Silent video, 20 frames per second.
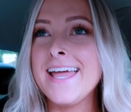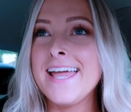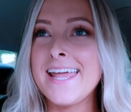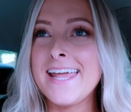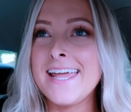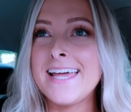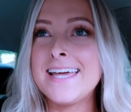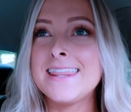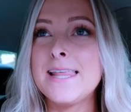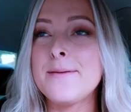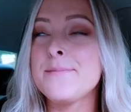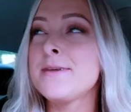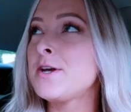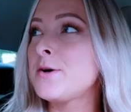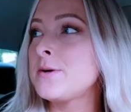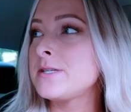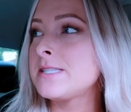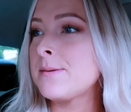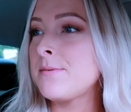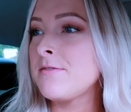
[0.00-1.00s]
and let me
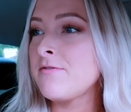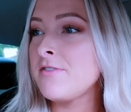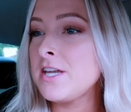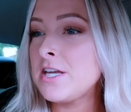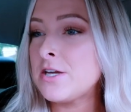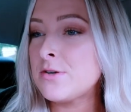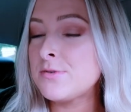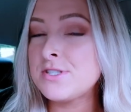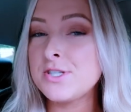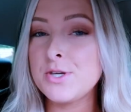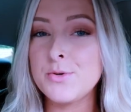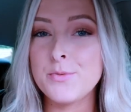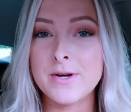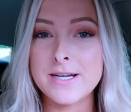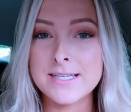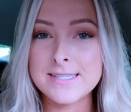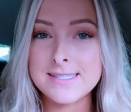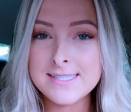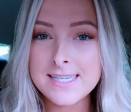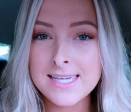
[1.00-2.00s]
know what type of videos you
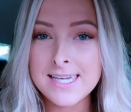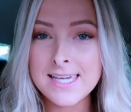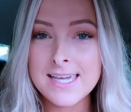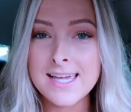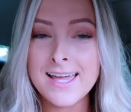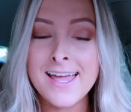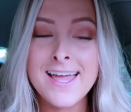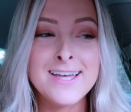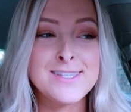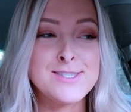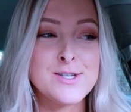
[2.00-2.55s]
wanna see.